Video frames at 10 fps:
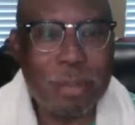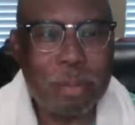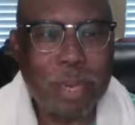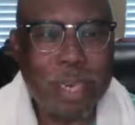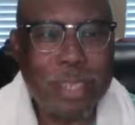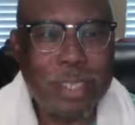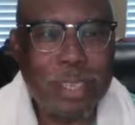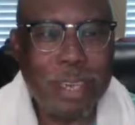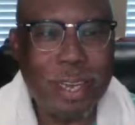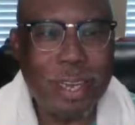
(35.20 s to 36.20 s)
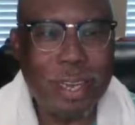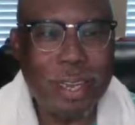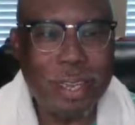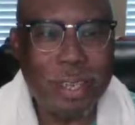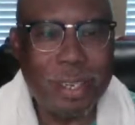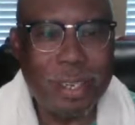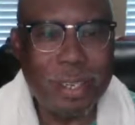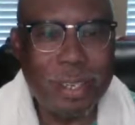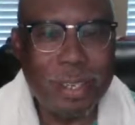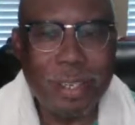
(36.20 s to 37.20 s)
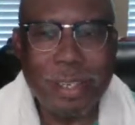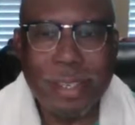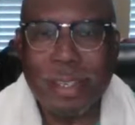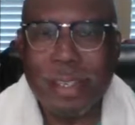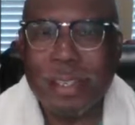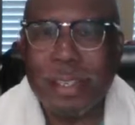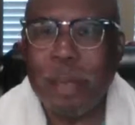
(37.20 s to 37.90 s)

Praise God.